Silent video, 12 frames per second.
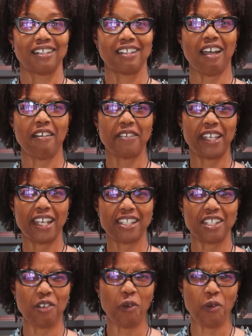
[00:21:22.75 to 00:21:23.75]
Now you're
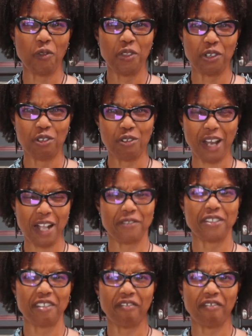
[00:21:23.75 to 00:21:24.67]
getting all the grounding